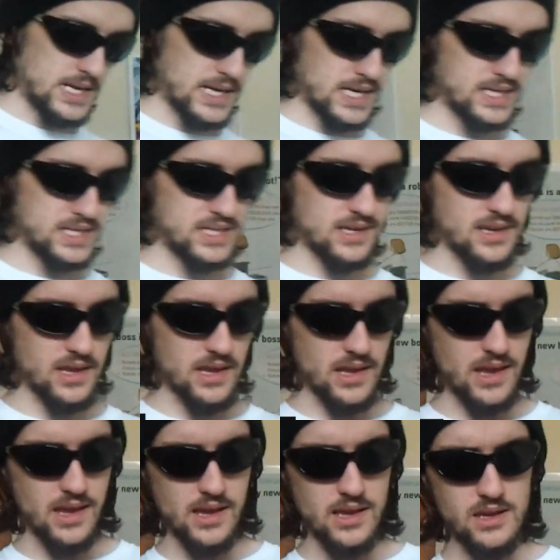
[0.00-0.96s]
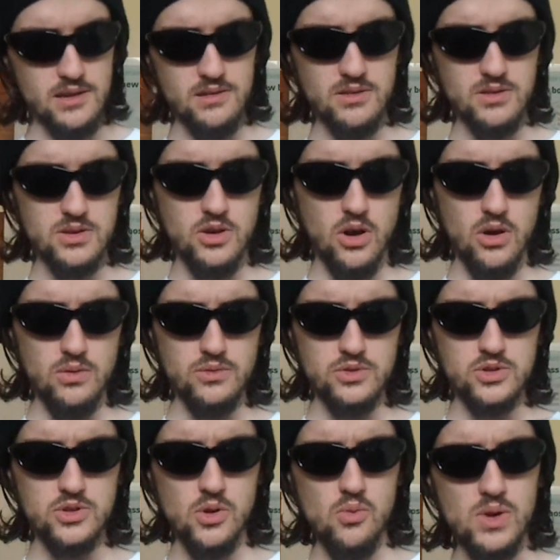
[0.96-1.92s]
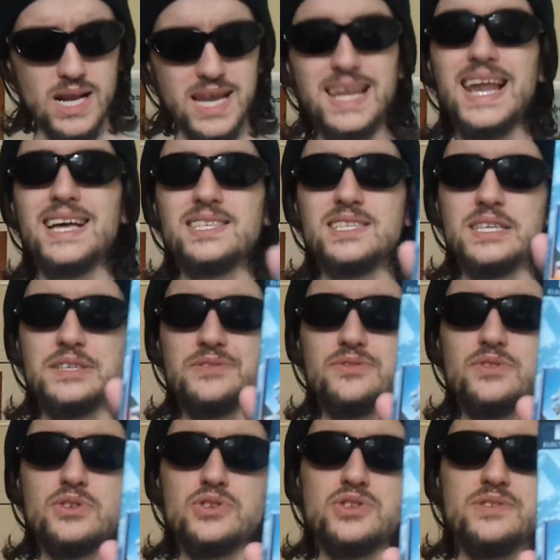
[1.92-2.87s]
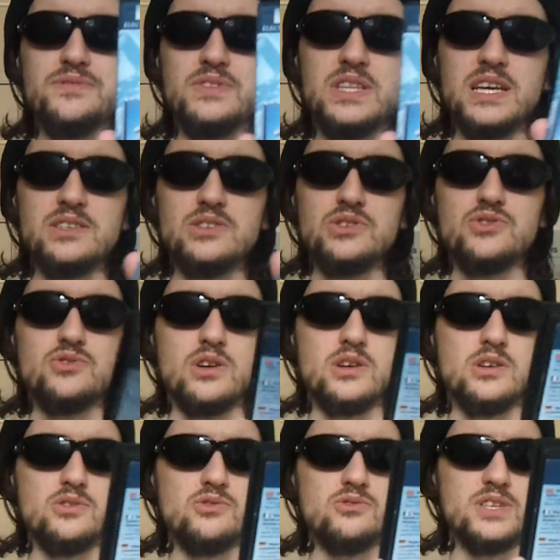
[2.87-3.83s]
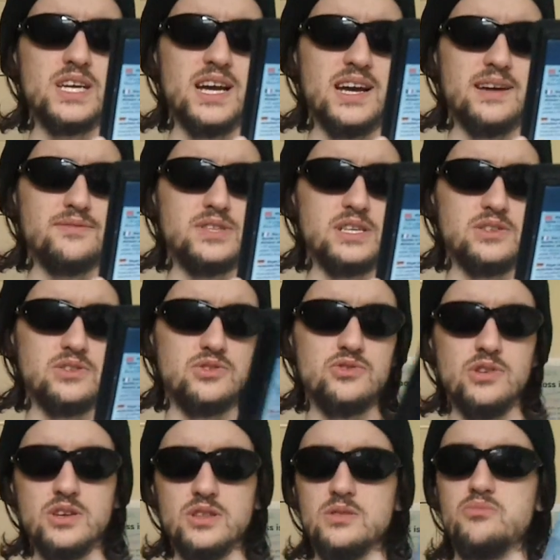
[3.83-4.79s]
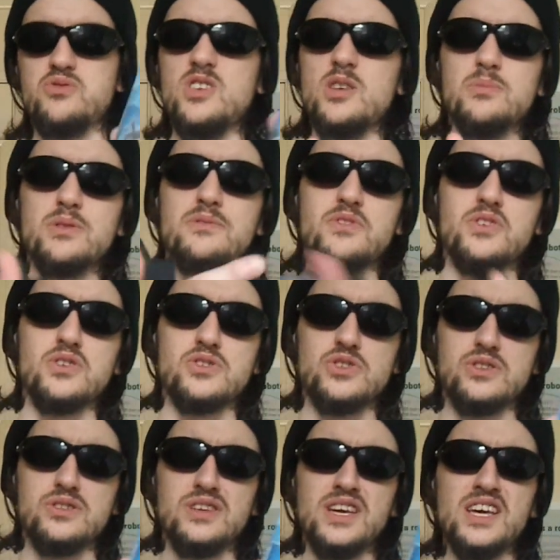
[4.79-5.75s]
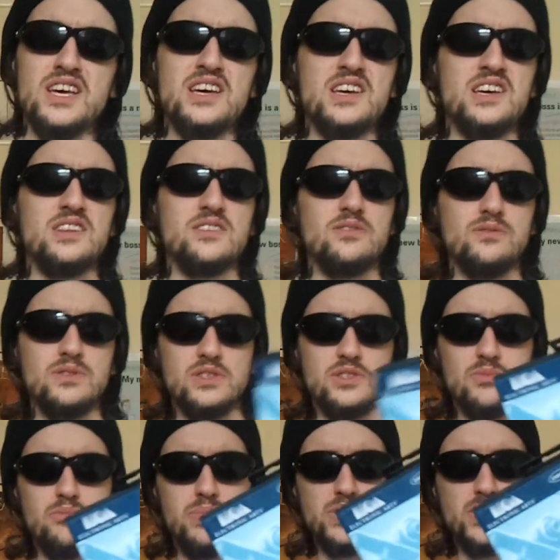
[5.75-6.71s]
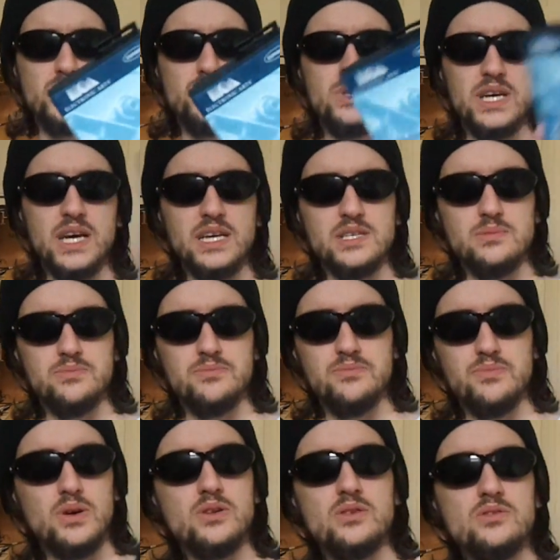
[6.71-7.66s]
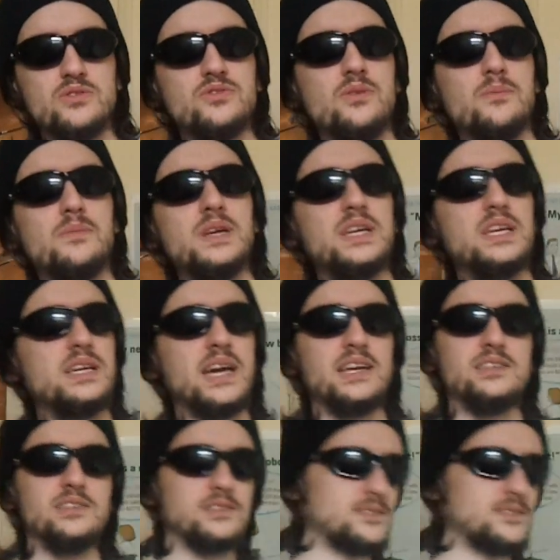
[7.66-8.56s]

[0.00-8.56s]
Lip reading: And a console classics version of Desert Strike. I already have Desert Strike, the proper version, not this blue case bollocks from EA